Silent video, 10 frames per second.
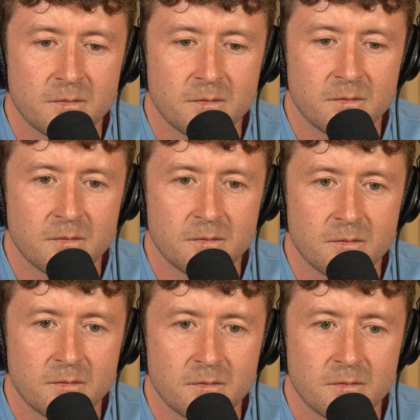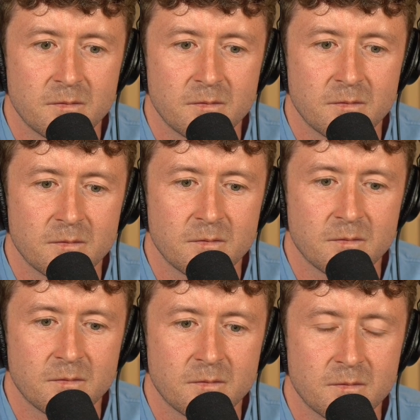
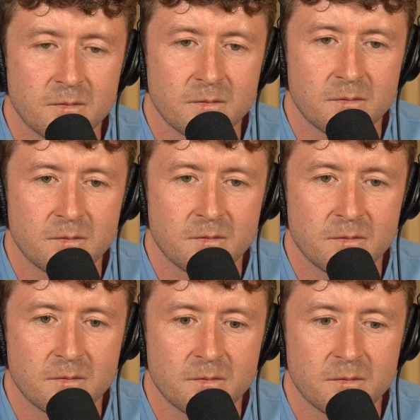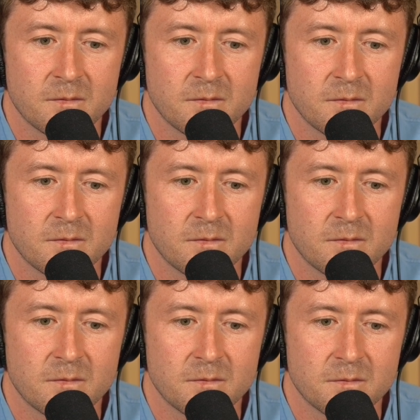
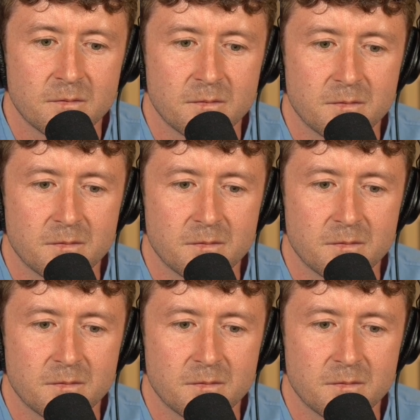This person isn't speaking.